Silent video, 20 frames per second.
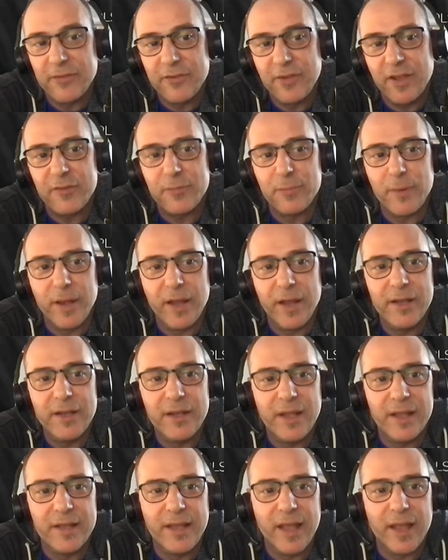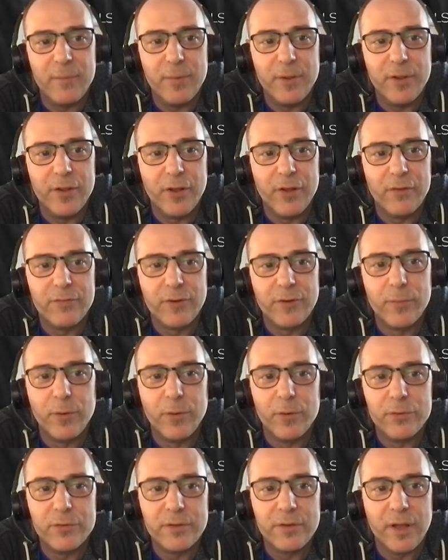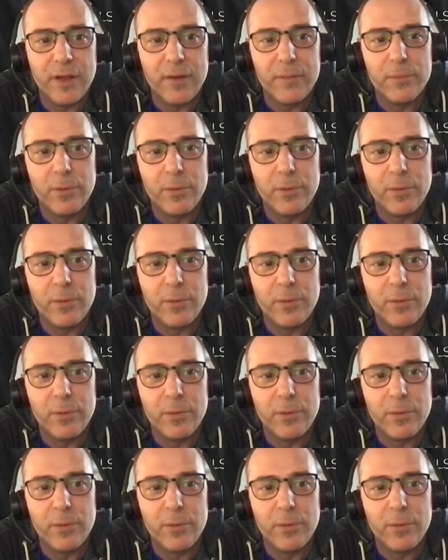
And as I explained, it can be done for both